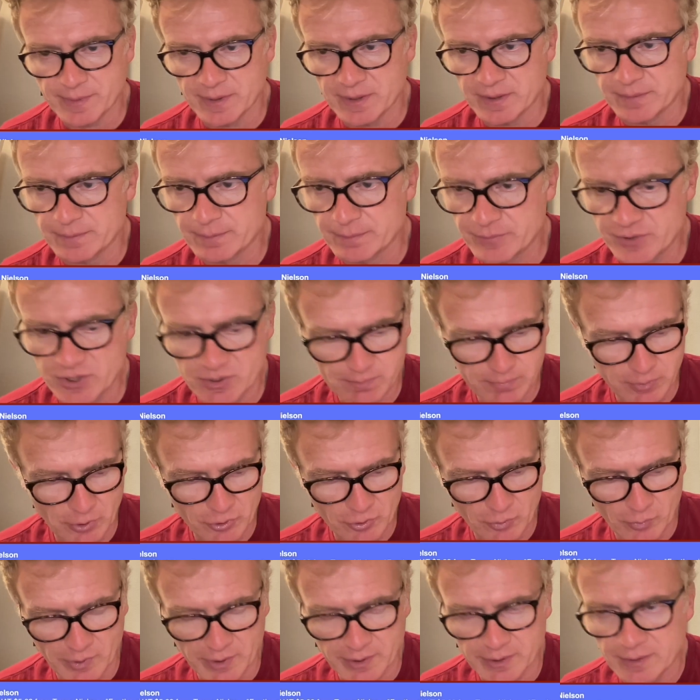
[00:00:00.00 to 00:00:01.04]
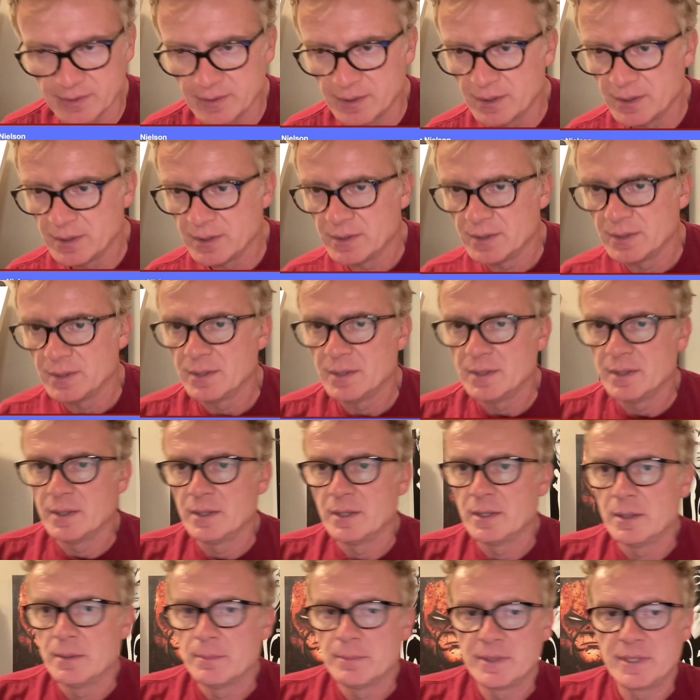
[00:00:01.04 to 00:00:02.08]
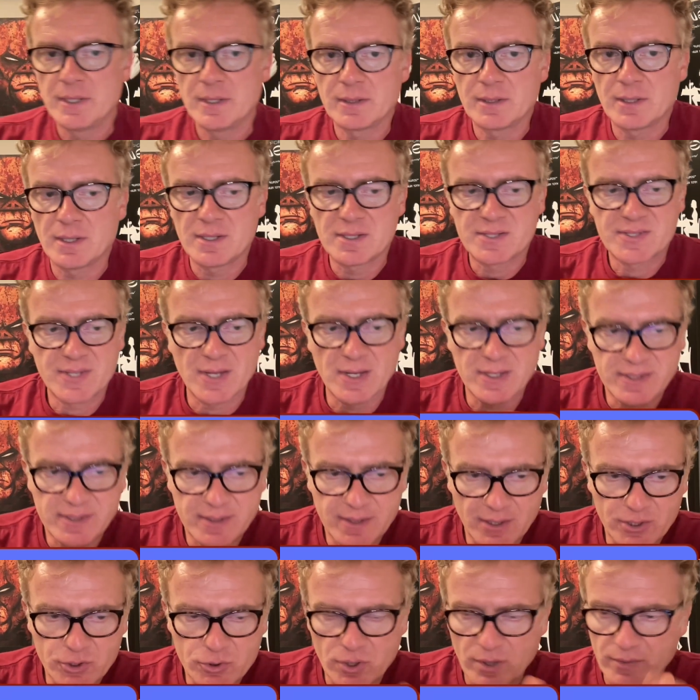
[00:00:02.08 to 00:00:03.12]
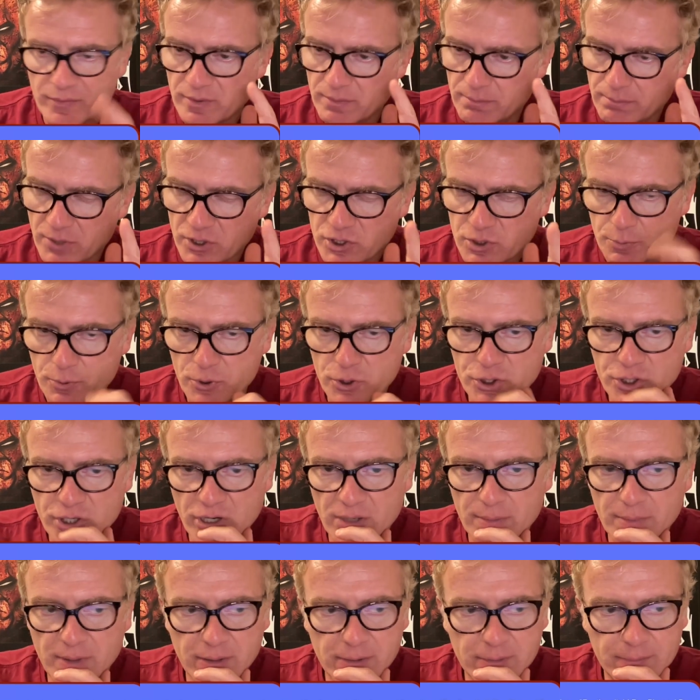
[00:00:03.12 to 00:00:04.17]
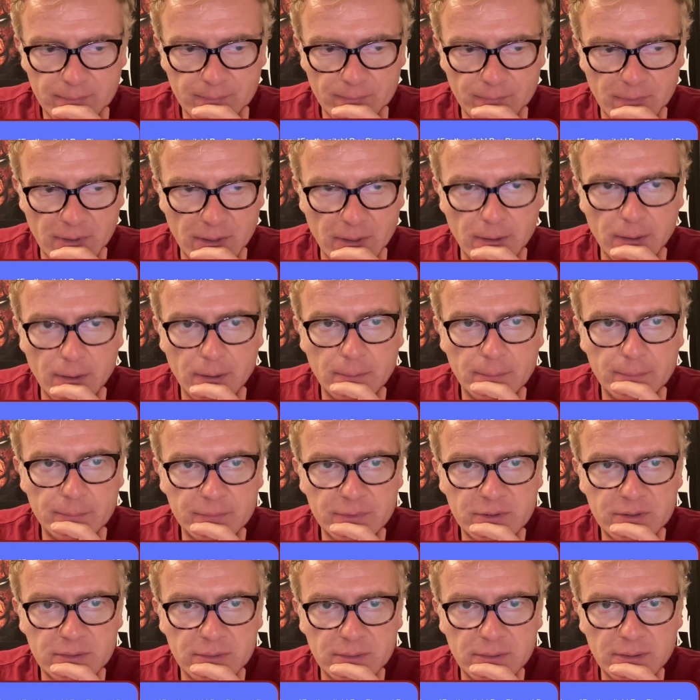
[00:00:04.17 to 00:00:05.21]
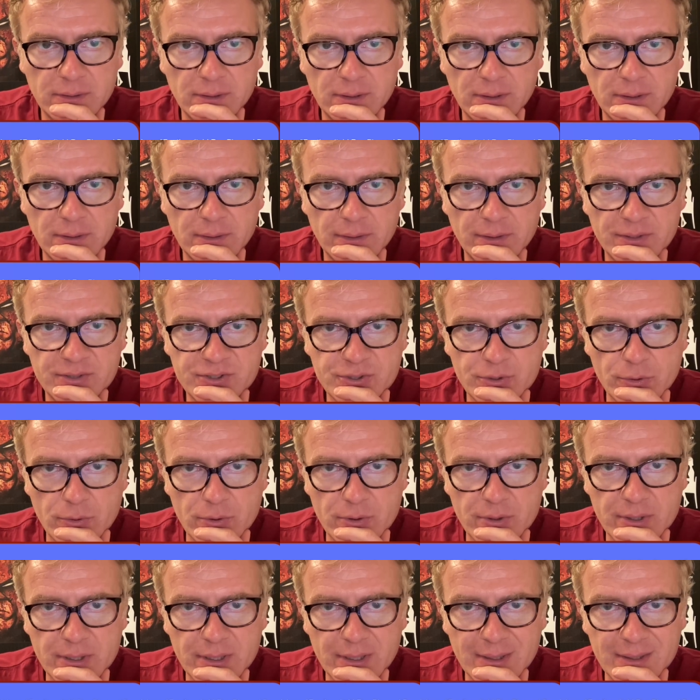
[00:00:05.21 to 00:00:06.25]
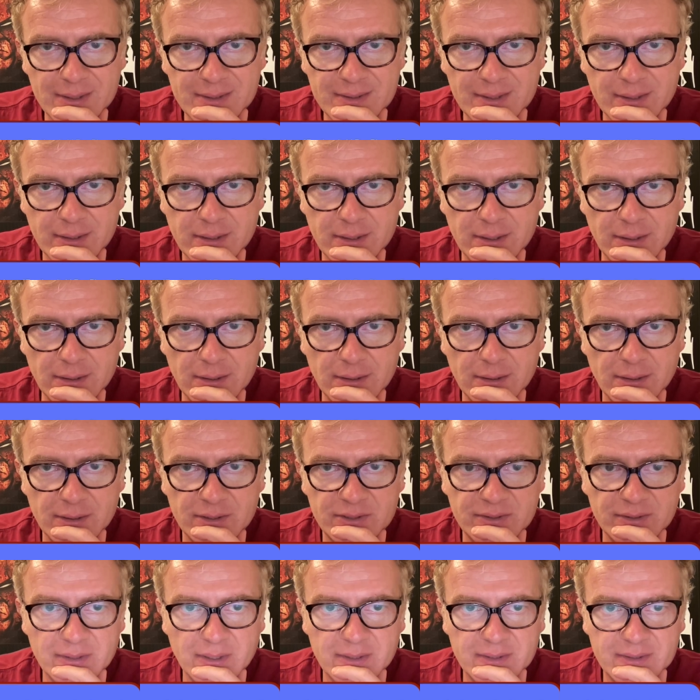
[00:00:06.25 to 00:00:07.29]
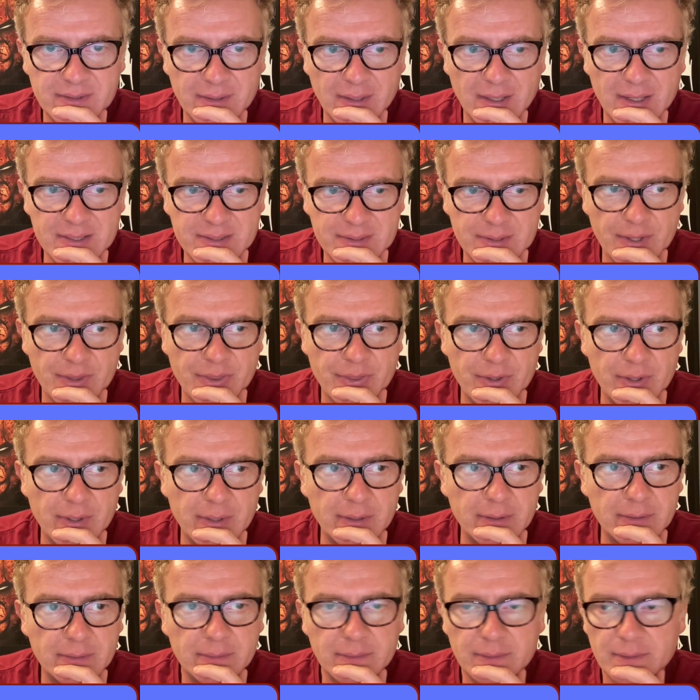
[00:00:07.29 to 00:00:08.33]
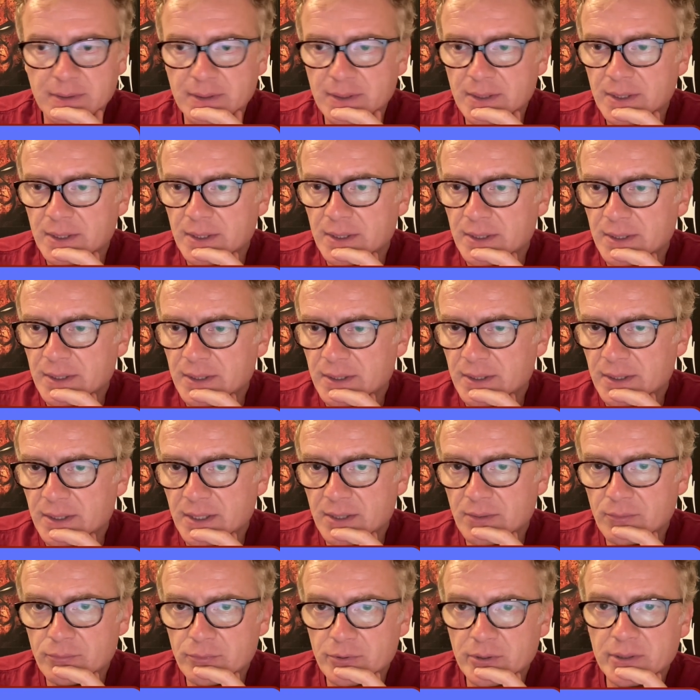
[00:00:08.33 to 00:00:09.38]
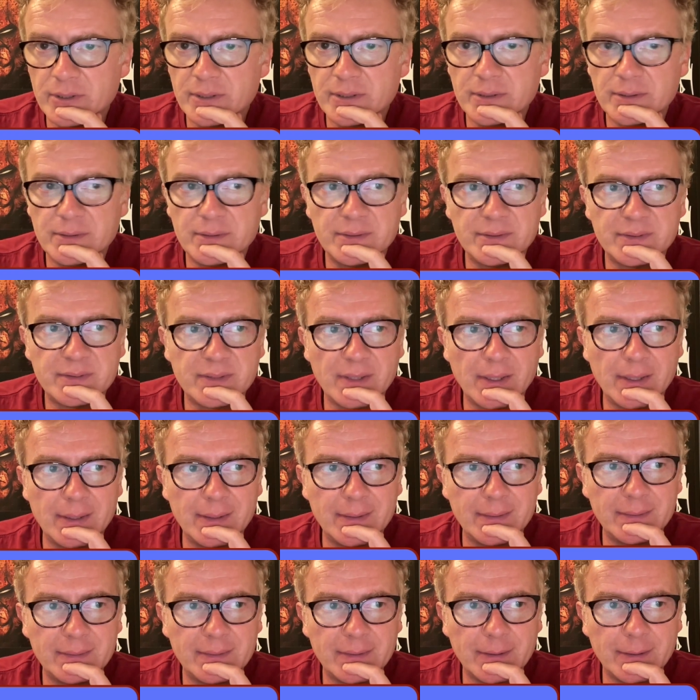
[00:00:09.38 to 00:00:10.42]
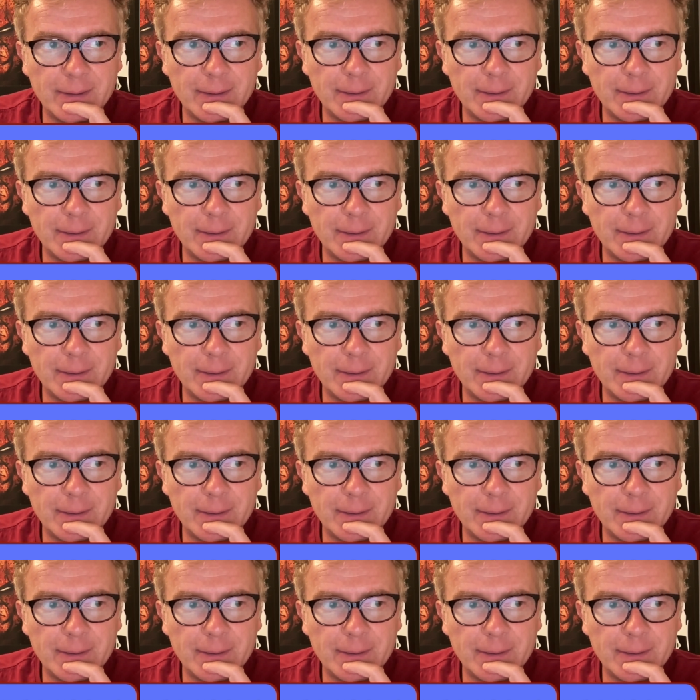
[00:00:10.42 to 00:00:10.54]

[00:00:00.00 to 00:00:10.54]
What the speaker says: man. Just blown away. But yeah, guys, thanks again, Trevor. Much appreciated, man. The story is the key. It's the thing. It really is, and